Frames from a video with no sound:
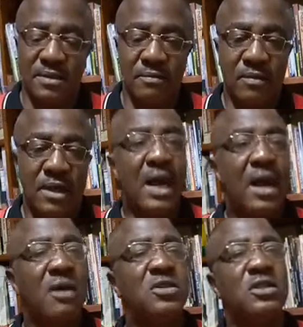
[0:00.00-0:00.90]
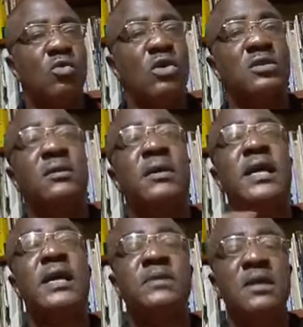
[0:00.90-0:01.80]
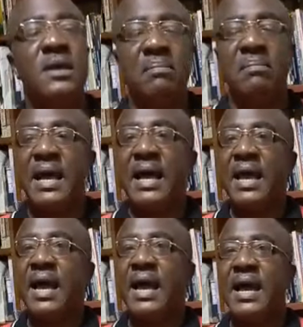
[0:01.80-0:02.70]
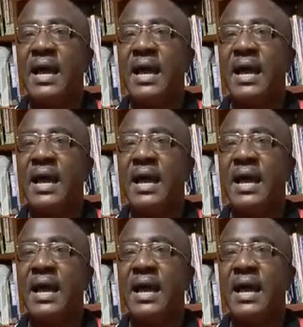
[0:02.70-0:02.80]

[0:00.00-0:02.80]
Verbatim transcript: How she was raped by her